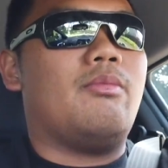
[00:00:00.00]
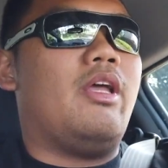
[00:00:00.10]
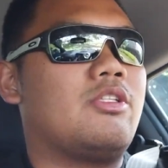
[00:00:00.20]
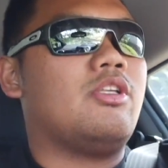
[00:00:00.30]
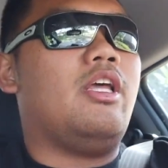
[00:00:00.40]

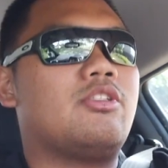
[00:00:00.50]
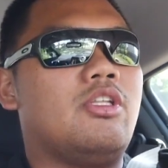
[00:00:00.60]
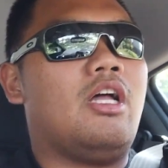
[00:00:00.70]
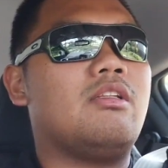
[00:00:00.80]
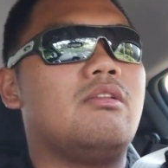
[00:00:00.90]
it's
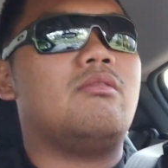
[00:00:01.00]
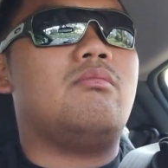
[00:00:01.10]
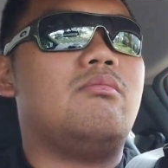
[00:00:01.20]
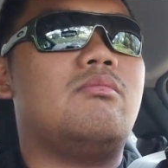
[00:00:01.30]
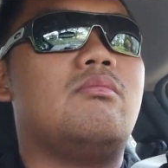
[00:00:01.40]
not
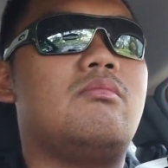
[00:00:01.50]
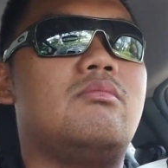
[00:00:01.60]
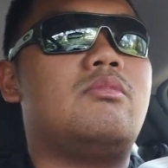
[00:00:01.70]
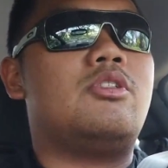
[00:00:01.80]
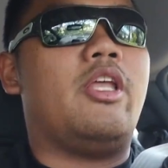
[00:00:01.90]

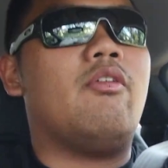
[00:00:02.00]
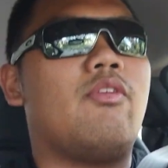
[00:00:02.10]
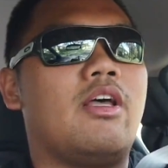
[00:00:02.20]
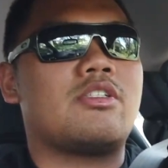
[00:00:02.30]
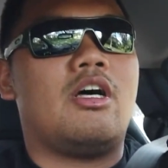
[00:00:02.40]

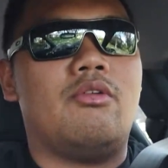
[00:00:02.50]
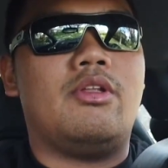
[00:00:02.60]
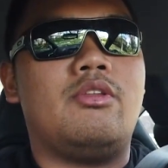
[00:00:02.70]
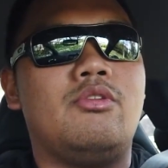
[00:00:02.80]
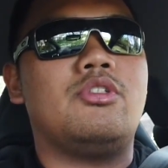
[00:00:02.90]
stiff as how
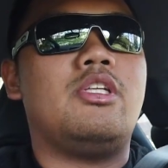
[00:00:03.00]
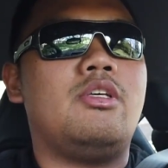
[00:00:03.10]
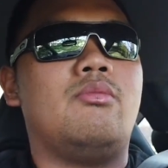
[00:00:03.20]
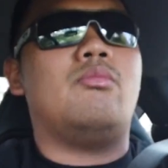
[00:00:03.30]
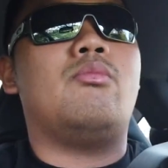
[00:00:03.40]
it
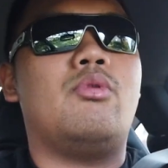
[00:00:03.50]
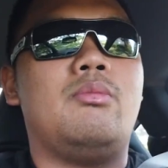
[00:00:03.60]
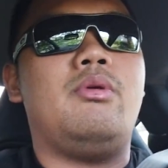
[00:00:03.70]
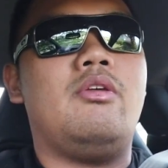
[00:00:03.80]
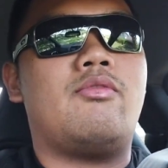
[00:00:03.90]
usually
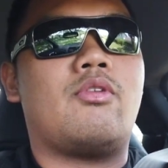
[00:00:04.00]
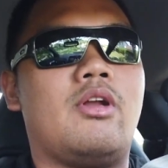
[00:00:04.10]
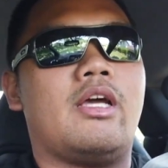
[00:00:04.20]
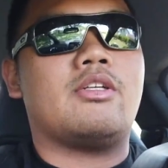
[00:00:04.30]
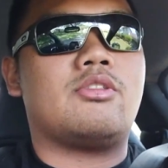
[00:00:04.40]
would be for
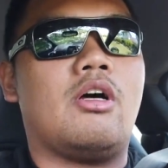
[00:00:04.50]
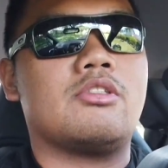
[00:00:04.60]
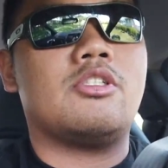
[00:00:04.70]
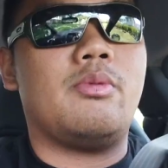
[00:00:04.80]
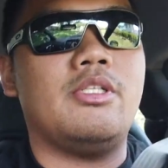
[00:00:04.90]
like a stock
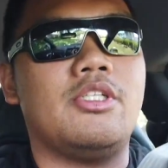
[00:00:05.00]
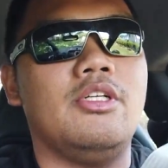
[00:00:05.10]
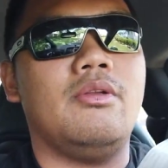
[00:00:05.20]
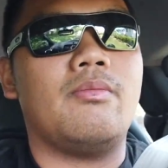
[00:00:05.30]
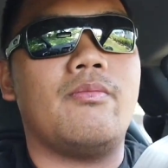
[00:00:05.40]

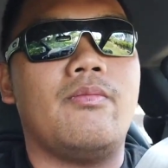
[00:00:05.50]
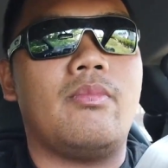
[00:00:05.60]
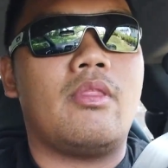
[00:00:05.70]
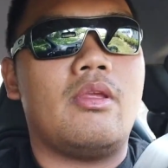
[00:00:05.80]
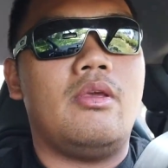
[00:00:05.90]

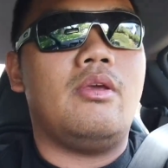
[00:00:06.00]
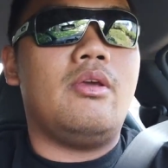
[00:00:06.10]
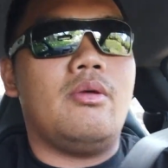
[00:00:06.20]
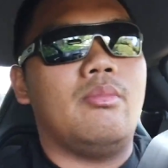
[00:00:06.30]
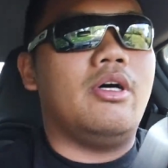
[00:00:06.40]

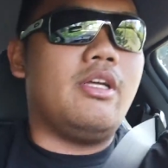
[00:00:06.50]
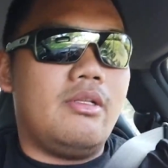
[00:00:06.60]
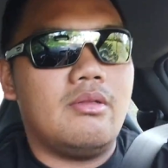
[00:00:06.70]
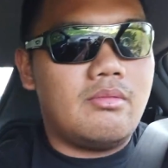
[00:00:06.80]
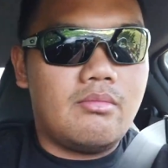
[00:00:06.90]
suspension, but
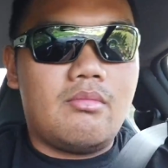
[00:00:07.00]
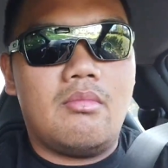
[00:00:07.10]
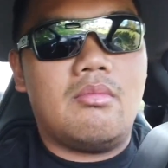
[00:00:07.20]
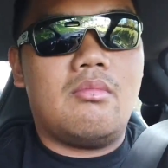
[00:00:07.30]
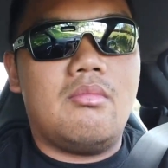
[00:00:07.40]

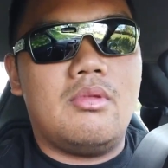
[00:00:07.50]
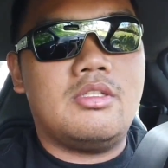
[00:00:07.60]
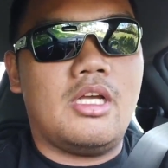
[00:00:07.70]
it's